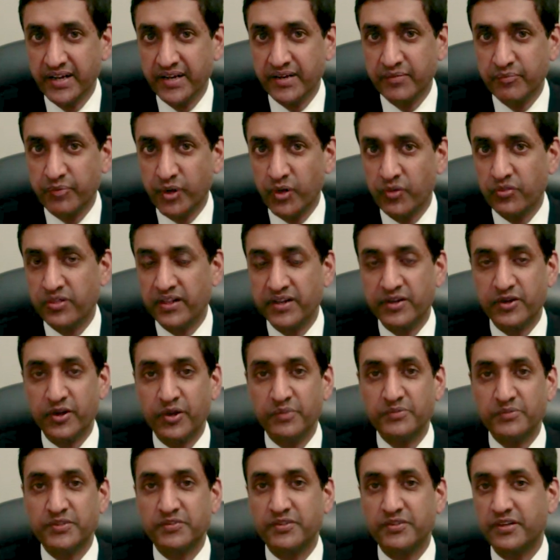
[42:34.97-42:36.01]
both in terms
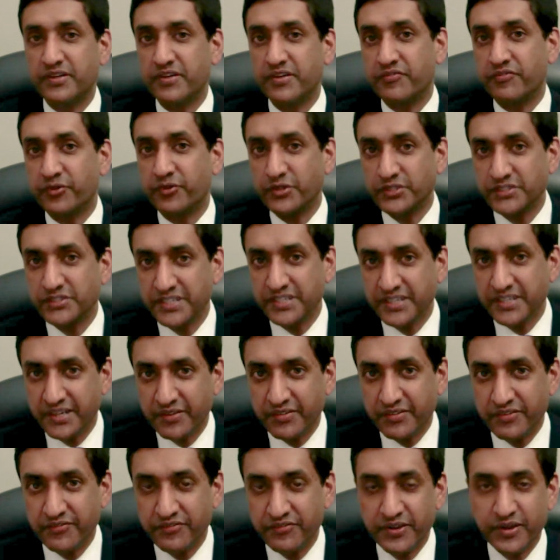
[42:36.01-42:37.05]
of the diversity of
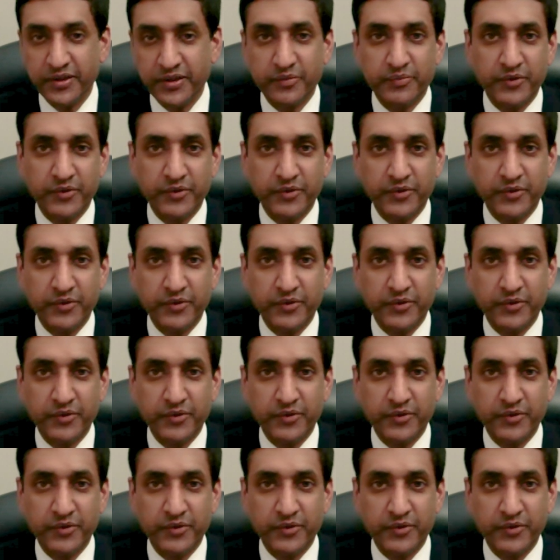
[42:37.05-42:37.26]
the field,